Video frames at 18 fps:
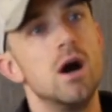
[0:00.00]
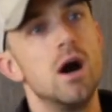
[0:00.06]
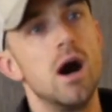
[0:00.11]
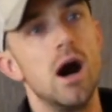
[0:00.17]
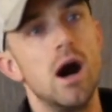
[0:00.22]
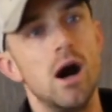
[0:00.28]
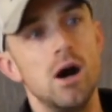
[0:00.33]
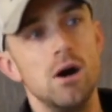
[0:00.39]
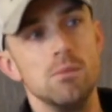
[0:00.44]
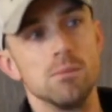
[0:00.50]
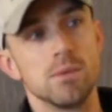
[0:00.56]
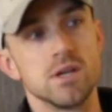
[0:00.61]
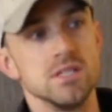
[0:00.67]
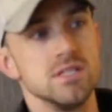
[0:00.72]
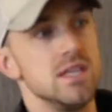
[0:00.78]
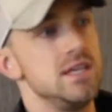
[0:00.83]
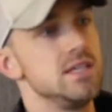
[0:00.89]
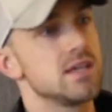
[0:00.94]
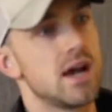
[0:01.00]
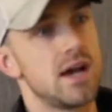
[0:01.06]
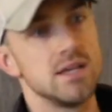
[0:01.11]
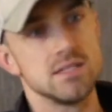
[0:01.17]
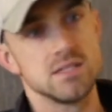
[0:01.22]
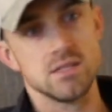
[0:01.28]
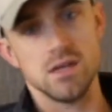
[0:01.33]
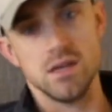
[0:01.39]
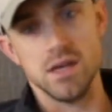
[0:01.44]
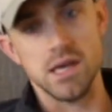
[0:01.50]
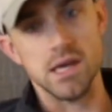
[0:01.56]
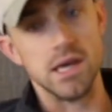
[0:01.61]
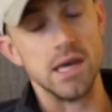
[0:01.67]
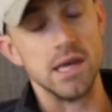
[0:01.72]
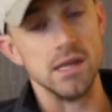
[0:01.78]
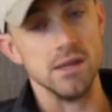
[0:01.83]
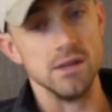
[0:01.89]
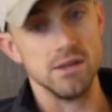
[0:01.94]
Because these guys
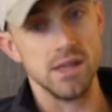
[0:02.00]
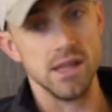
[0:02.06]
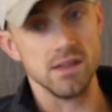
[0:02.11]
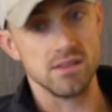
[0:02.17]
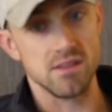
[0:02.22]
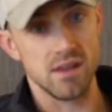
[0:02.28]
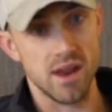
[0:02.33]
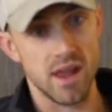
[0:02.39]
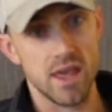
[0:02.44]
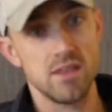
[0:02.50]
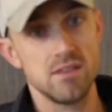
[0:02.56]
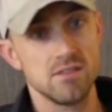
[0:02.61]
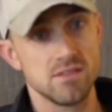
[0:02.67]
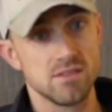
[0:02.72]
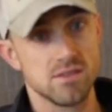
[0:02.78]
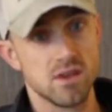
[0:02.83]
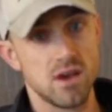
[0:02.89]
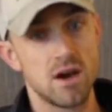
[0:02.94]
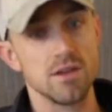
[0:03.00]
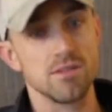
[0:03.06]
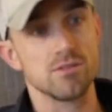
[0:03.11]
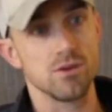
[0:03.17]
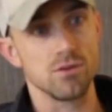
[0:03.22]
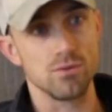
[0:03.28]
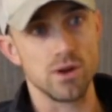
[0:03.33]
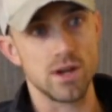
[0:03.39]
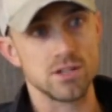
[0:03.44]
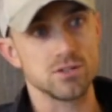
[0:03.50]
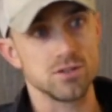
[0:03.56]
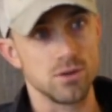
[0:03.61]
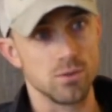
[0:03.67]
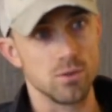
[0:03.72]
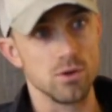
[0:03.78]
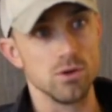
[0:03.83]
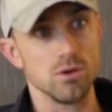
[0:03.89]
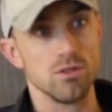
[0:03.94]
in today's cutthroat
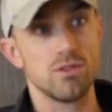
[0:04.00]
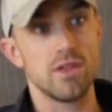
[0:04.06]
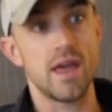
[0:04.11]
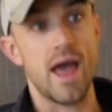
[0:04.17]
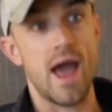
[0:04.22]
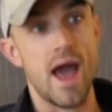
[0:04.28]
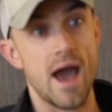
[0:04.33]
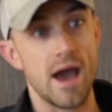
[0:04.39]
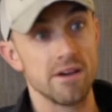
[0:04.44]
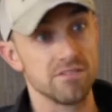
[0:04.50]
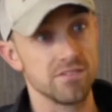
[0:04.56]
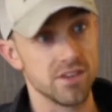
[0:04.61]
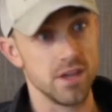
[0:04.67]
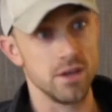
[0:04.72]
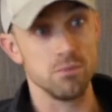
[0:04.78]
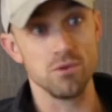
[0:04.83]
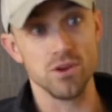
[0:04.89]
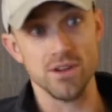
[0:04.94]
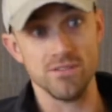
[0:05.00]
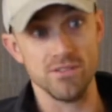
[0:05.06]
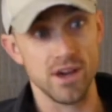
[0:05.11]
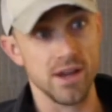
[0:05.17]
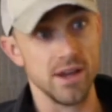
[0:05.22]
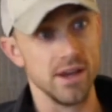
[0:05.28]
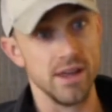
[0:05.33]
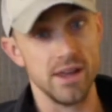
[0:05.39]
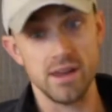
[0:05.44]
restaurant world, they have to keep reinventing.